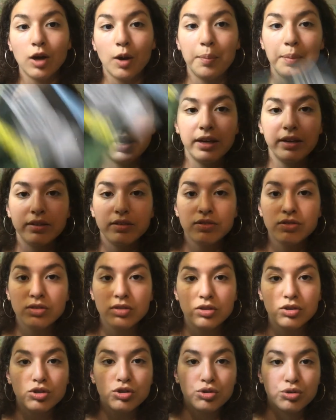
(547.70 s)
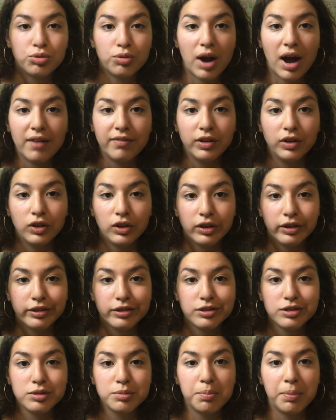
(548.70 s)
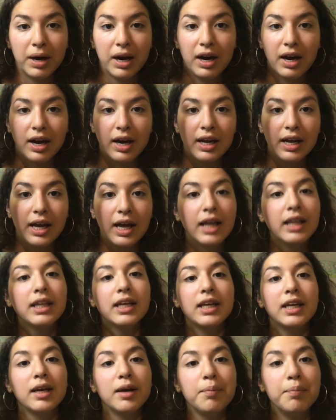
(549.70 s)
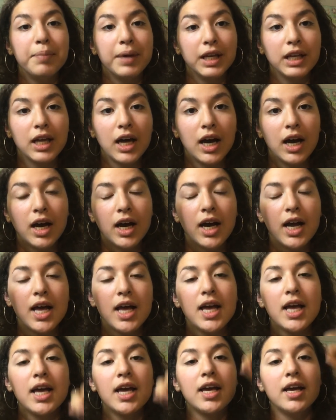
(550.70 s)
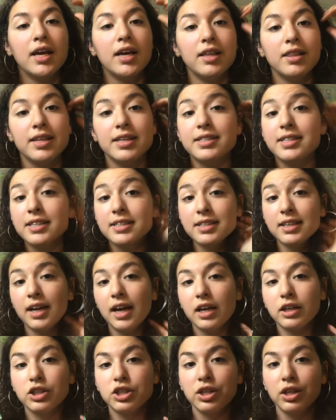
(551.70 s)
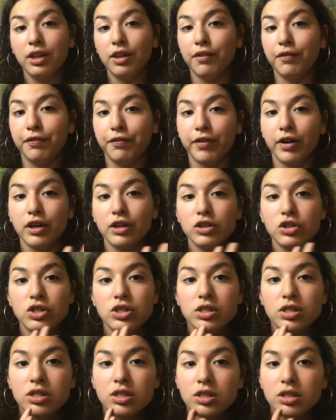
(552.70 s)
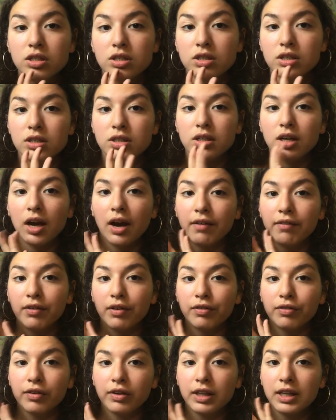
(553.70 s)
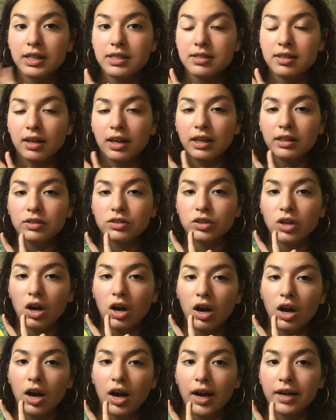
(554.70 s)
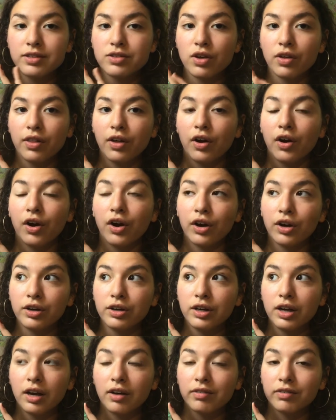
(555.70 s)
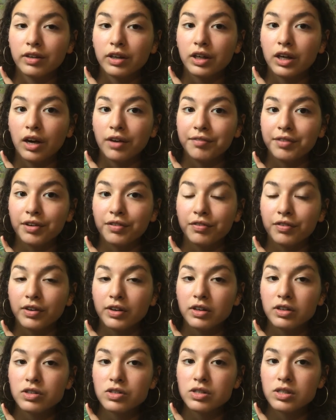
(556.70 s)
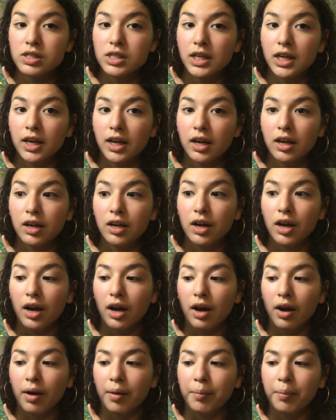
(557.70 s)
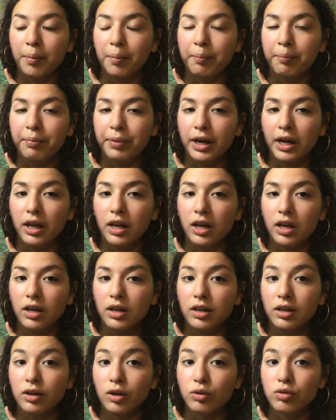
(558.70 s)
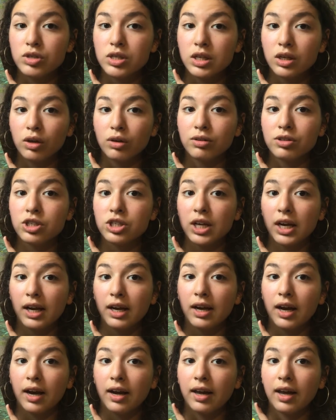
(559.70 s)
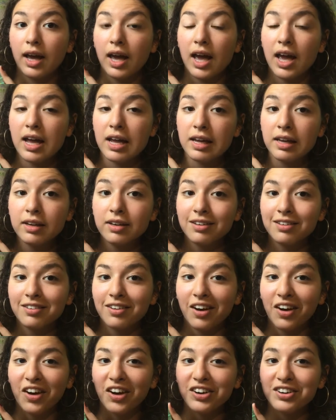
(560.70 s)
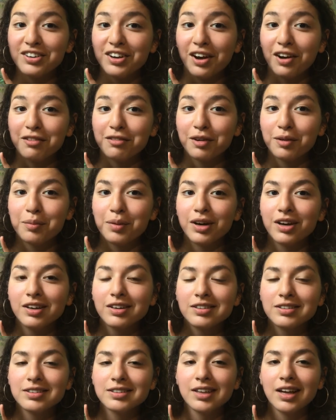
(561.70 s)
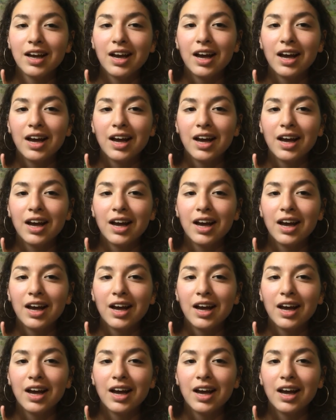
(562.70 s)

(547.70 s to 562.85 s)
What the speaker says: up is Travelers by Helen Habila. This isn't actually the first cover for this that I saw. I saw the hardcover cover first, but no tea, no shade. I hate hardcover books.